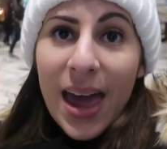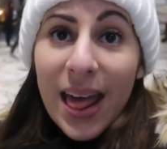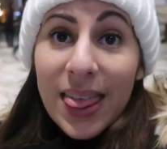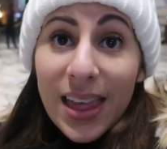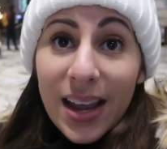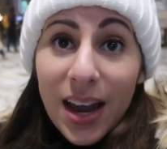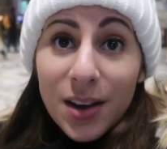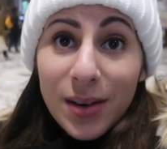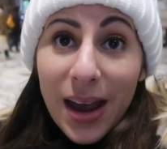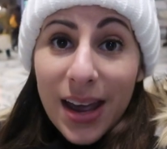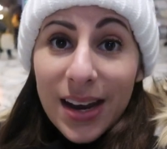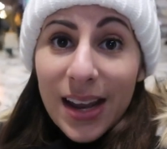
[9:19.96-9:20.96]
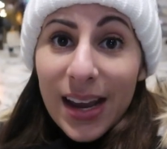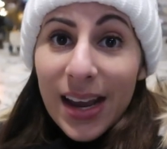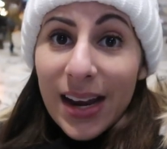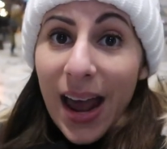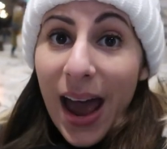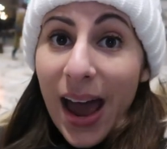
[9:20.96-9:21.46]
And I think I read
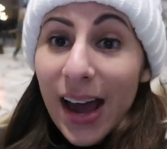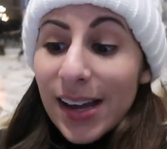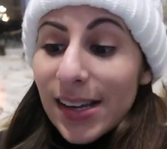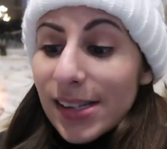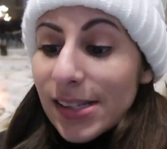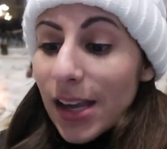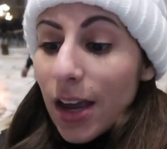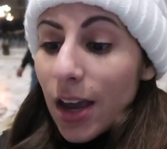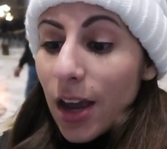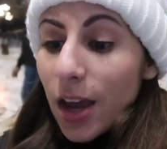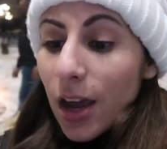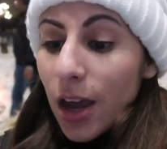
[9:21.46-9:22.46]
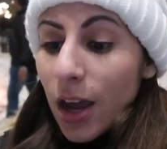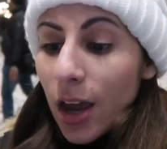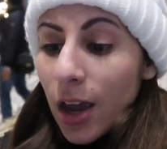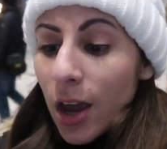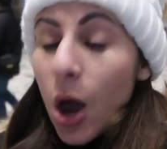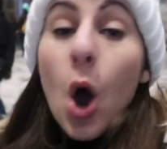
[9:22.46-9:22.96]
it has
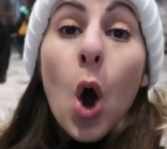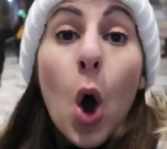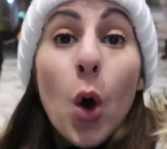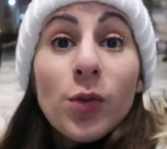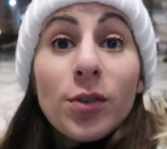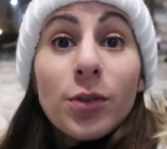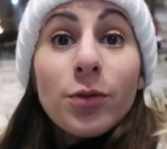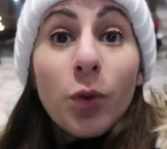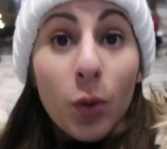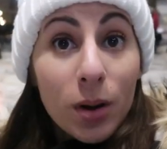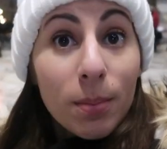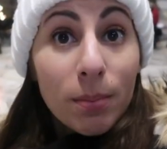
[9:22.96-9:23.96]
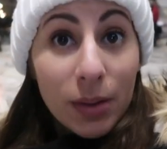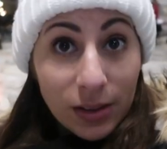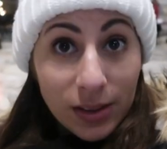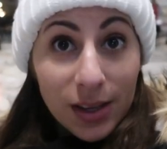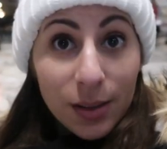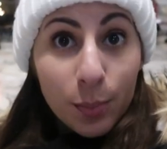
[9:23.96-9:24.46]
over 4
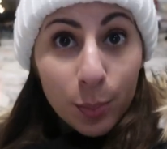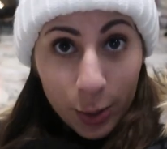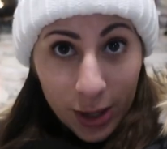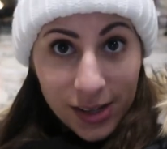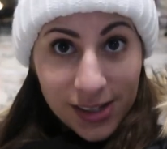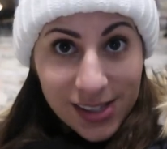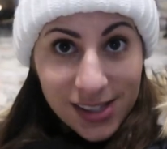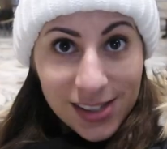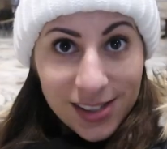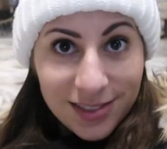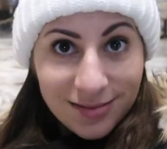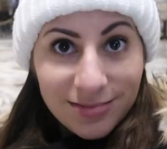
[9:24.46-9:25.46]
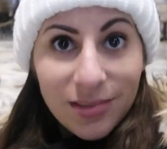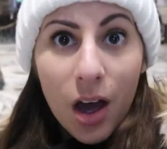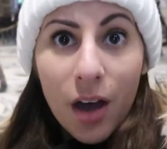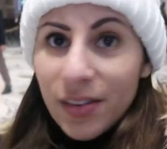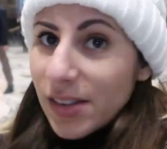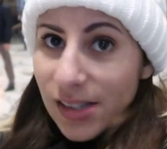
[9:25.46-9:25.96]
million bricks
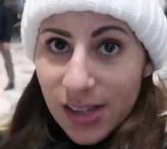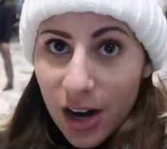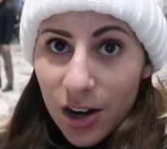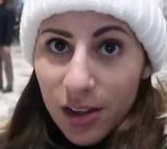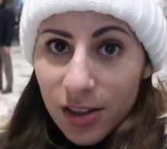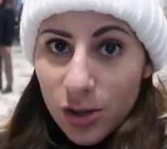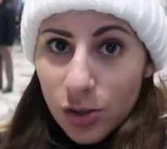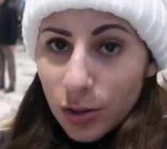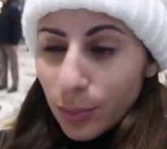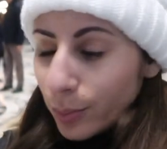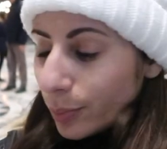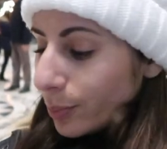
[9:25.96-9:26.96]
on this entire cathedral.